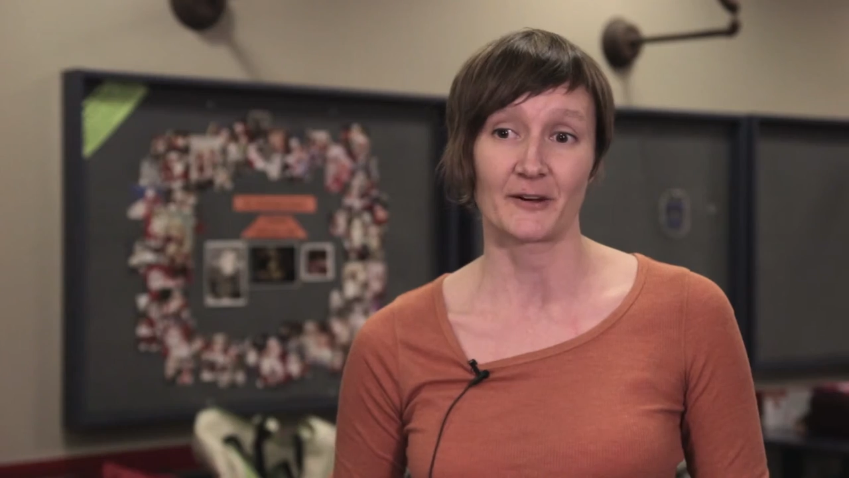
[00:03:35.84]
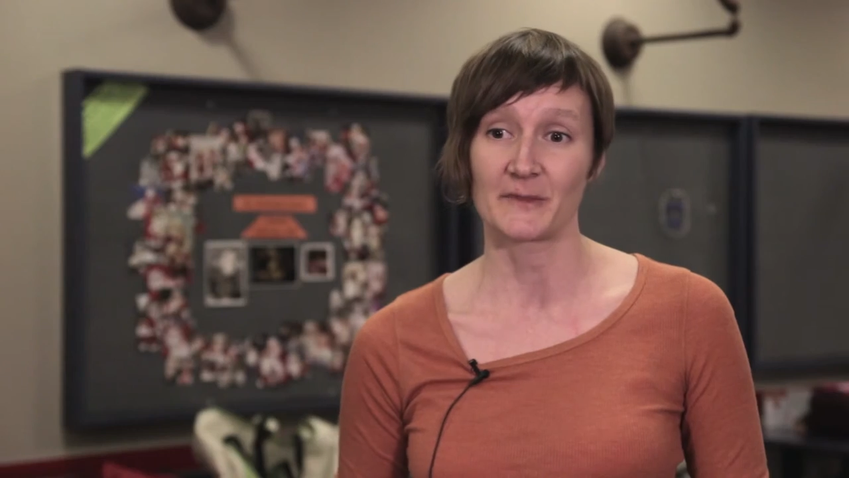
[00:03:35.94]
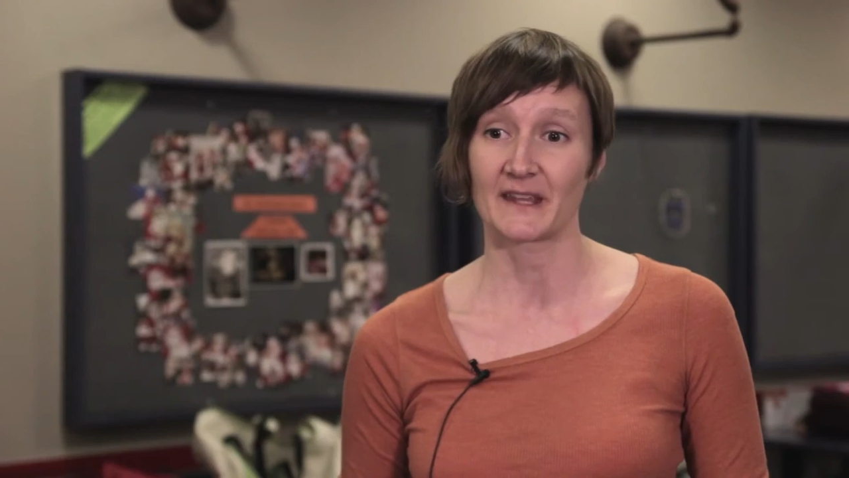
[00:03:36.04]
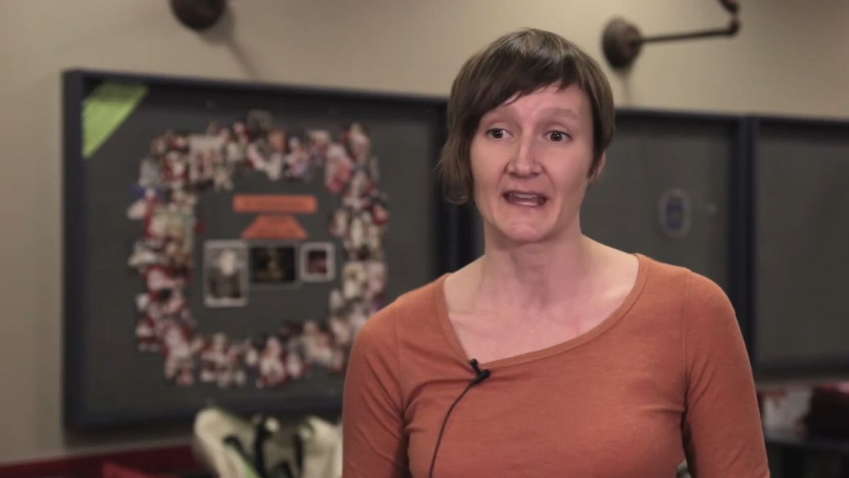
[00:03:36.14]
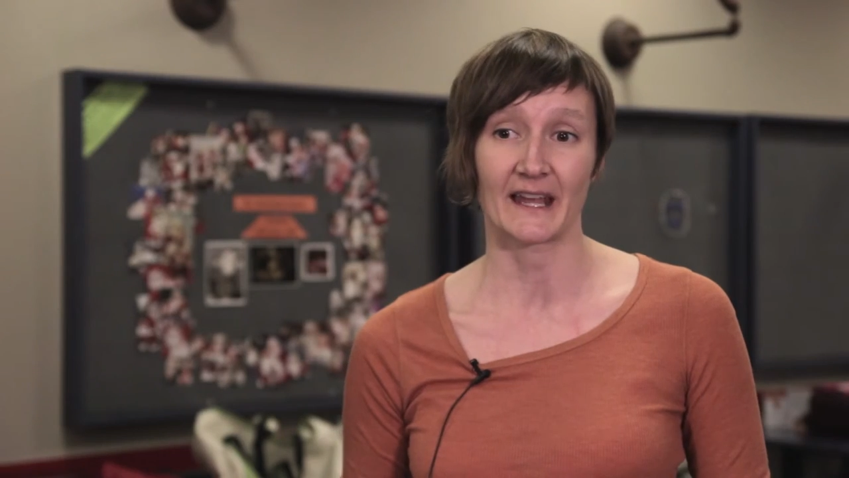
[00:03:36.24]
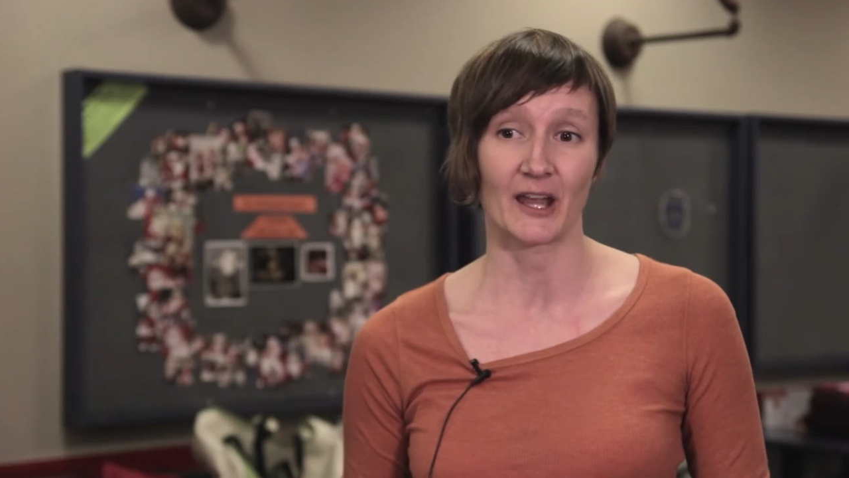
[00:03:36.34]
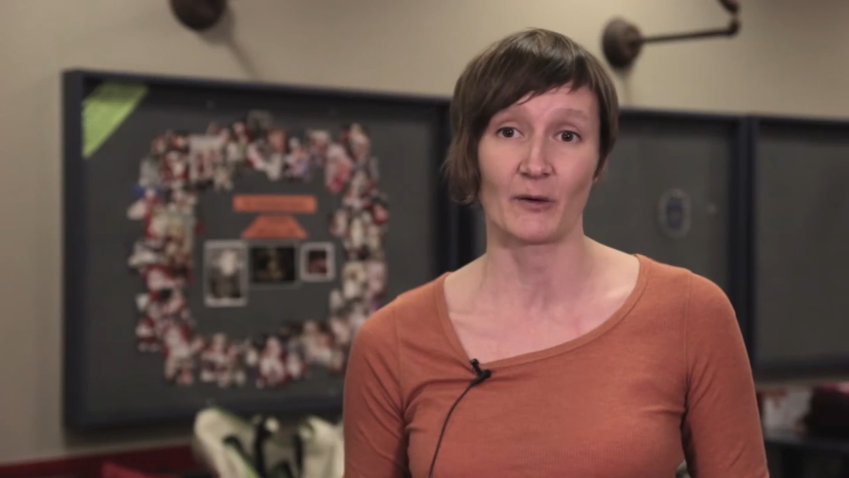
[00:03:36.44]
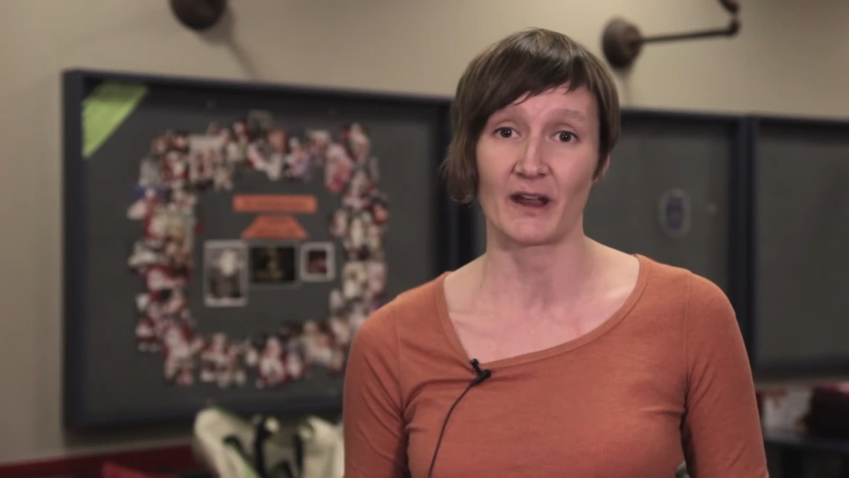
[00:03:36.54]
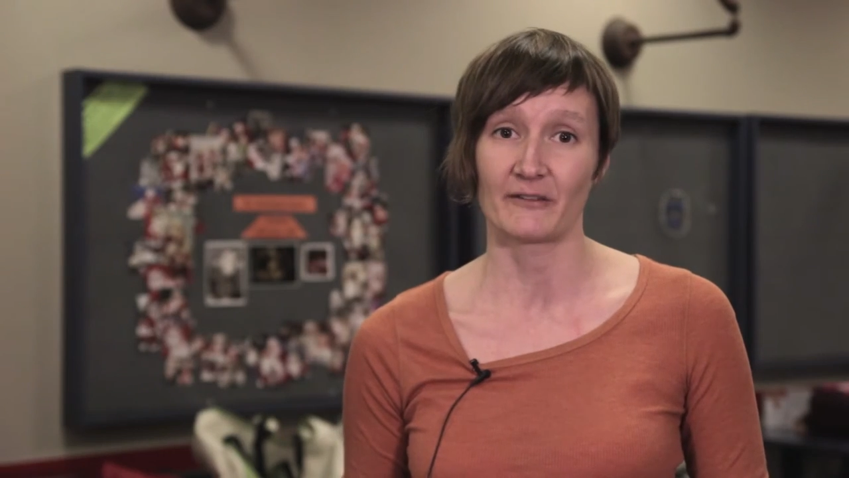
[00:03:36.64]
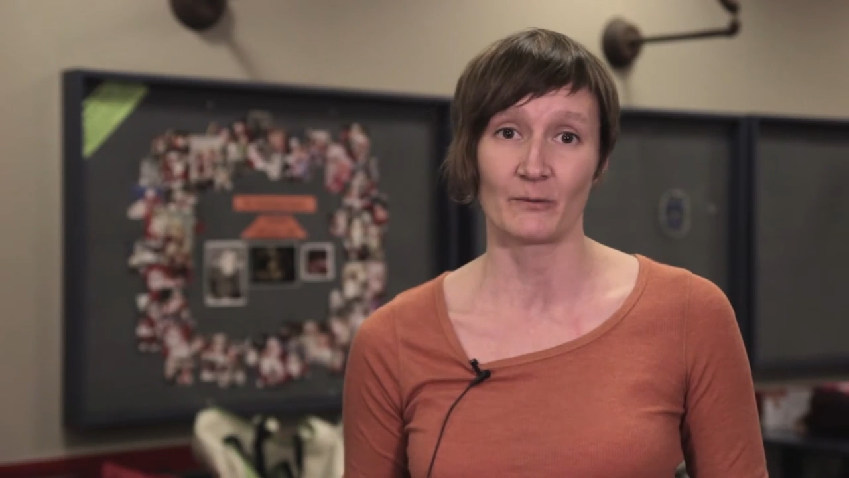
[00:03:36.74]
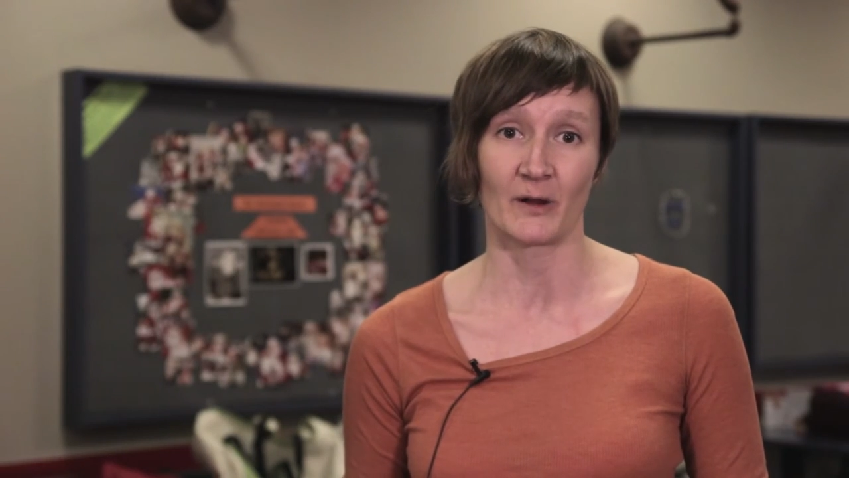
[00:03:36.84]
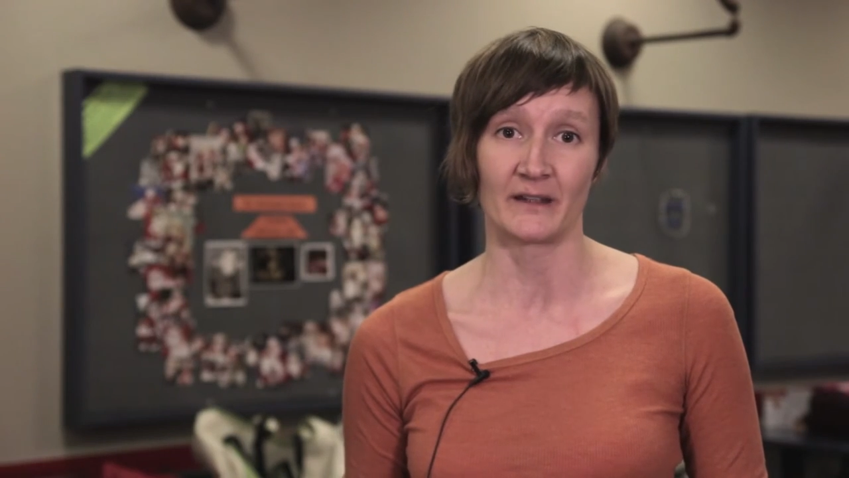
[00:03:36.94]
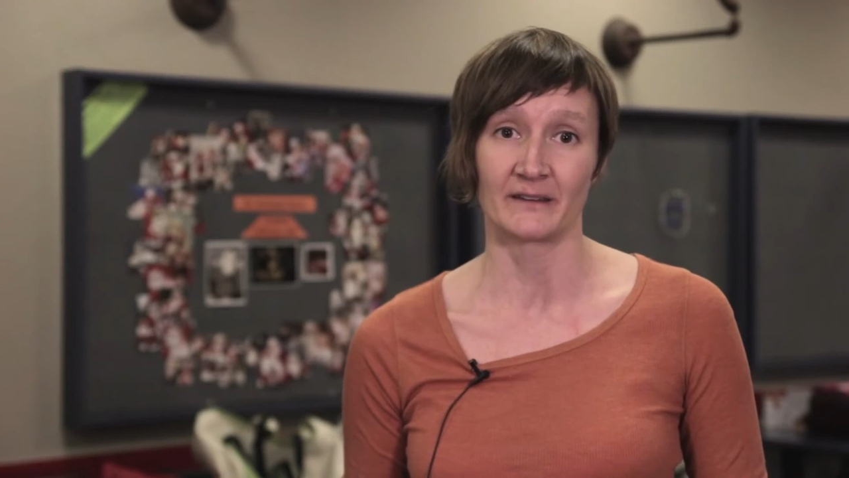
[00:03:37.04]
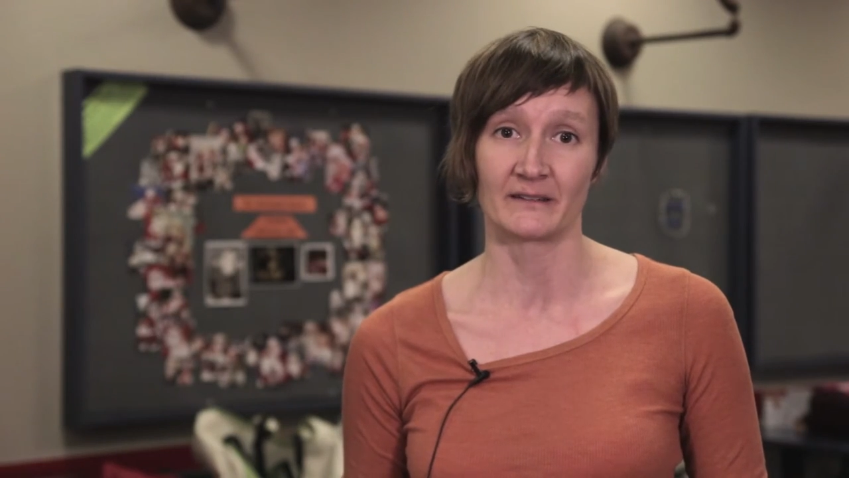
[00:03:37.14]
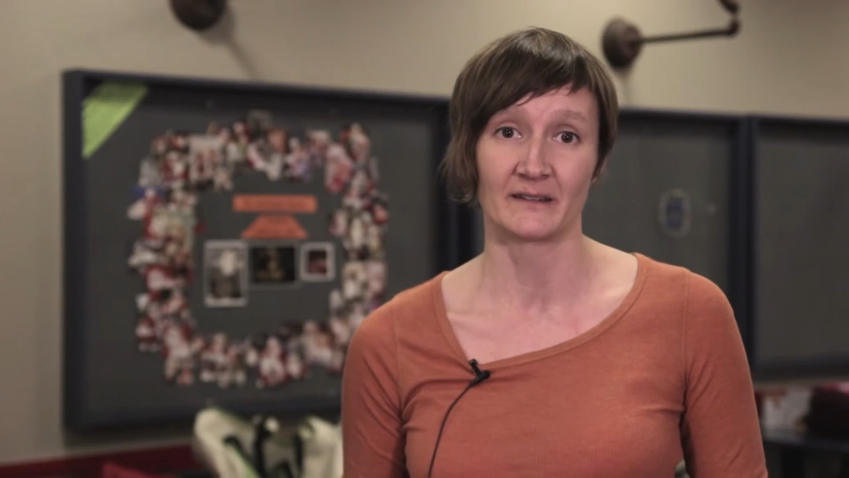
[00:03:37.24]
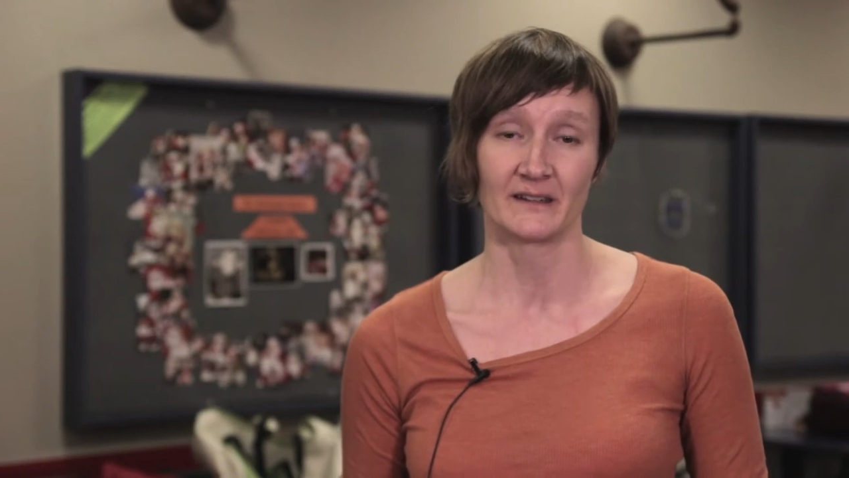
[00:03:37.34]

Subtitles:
From the get-go, everyone